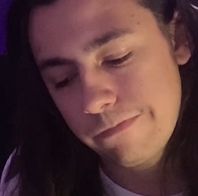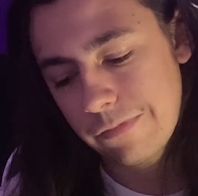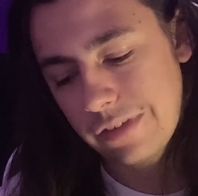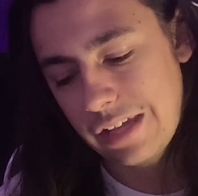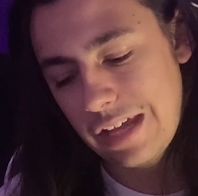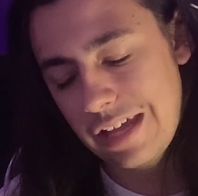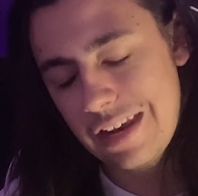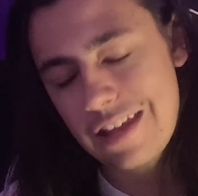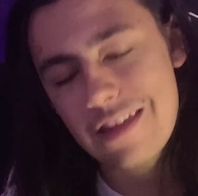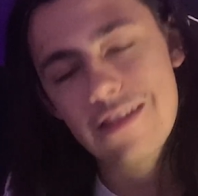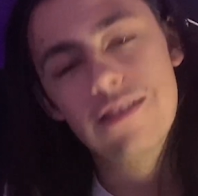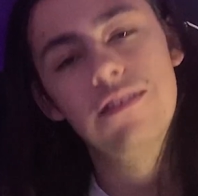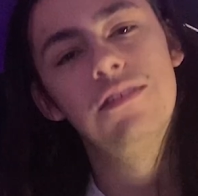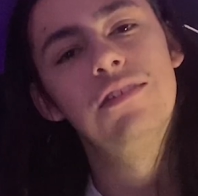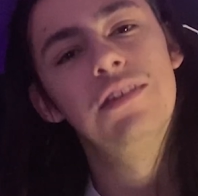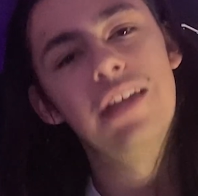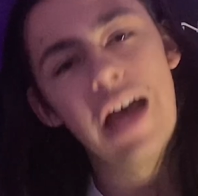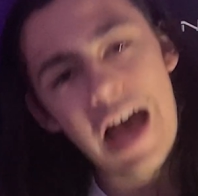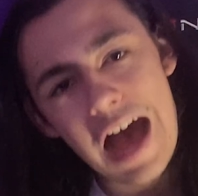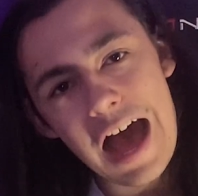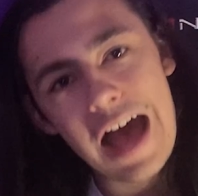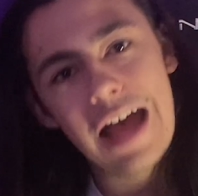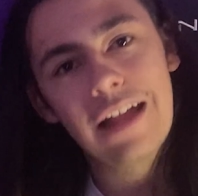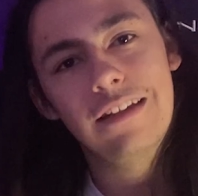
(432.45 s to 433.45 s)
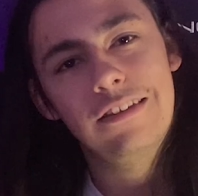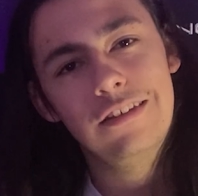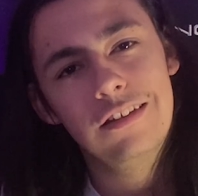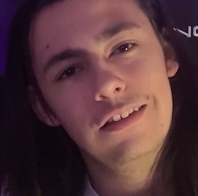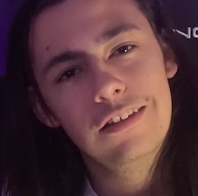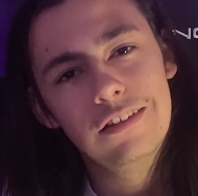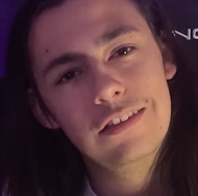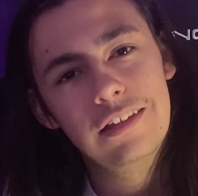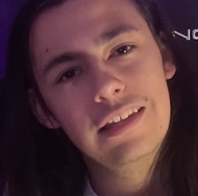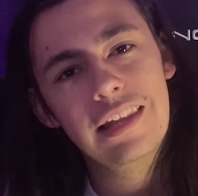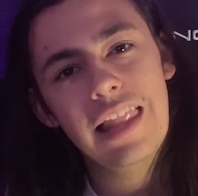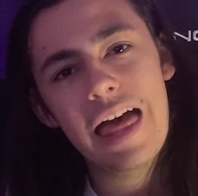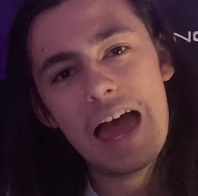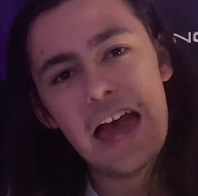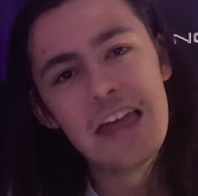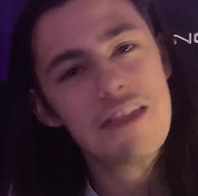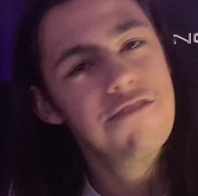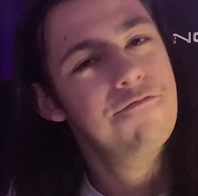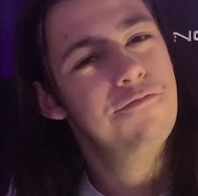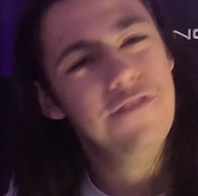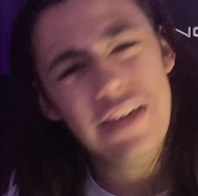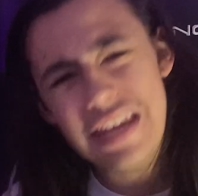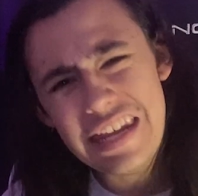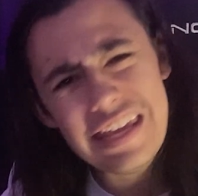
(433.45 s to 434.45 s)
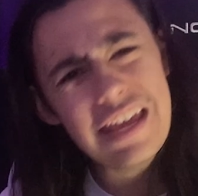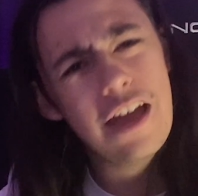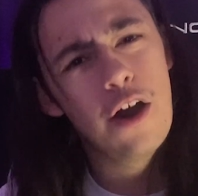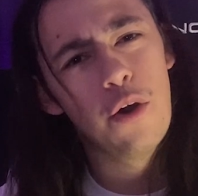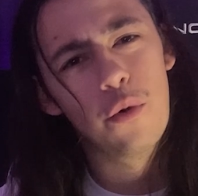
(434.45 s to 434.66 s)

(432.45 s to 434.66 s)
it is not the last video,